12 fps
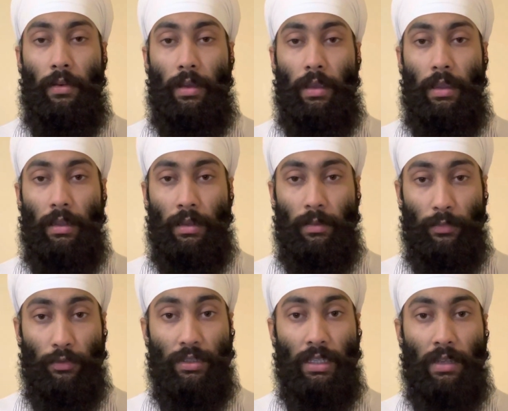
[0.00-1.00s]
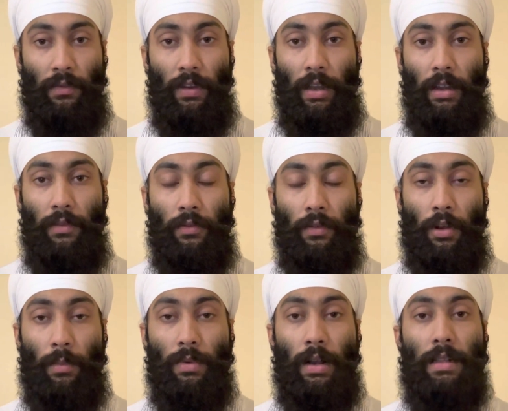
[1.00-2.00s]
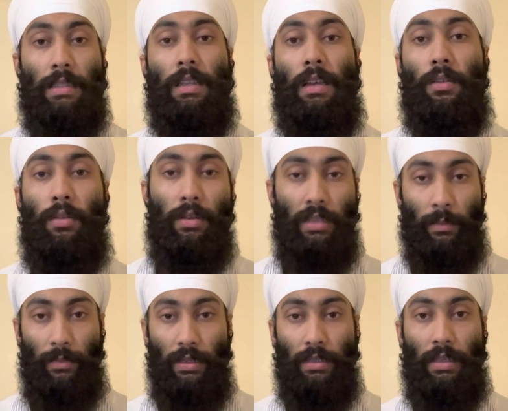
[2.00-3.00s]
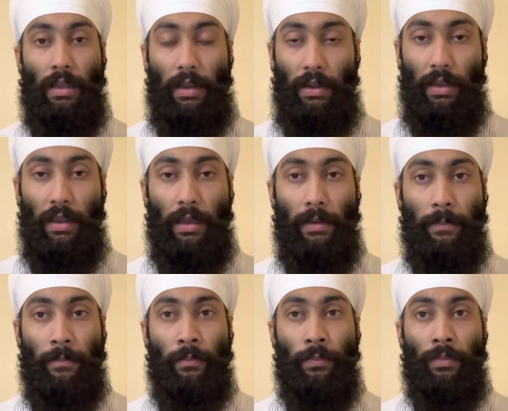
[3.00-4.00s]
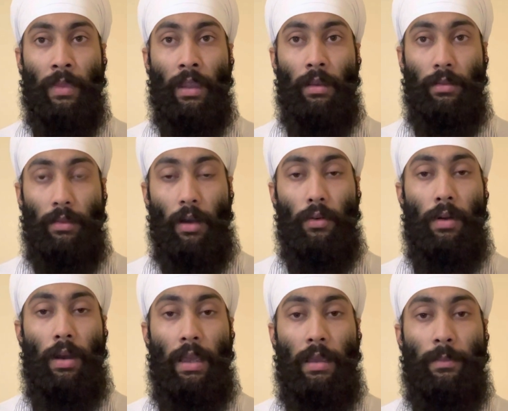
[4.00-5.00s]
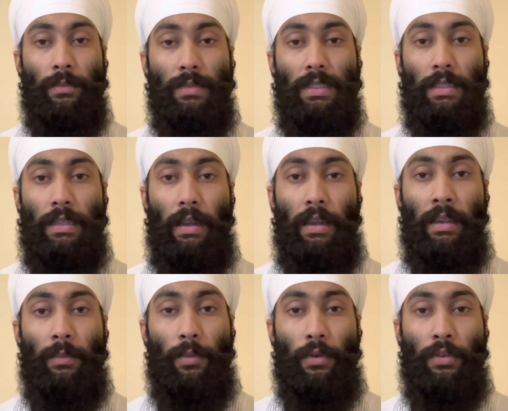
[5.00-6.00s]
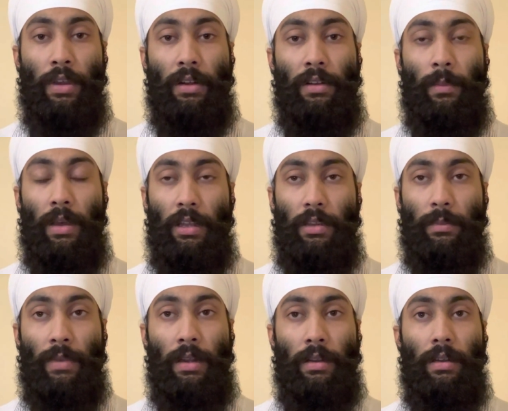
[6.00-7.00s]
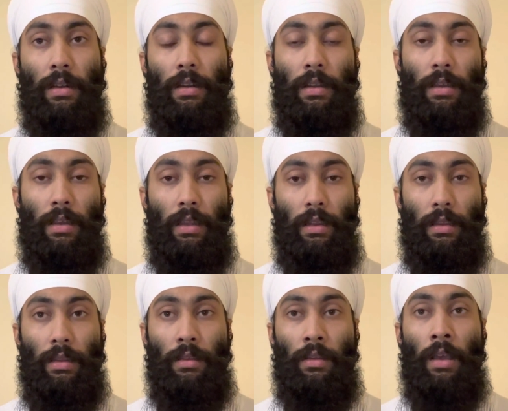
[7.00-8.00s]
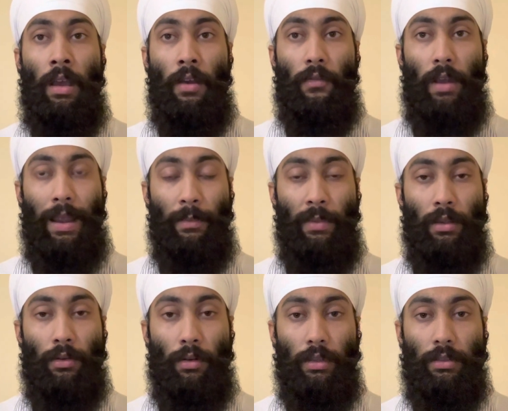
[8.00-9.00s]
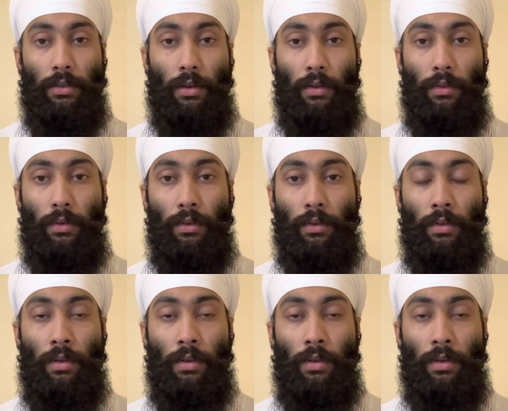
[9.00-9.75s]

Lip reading: in music field from Khalsa College, Amritsar, India. Now I am studying project management in Fleming College, Toronto.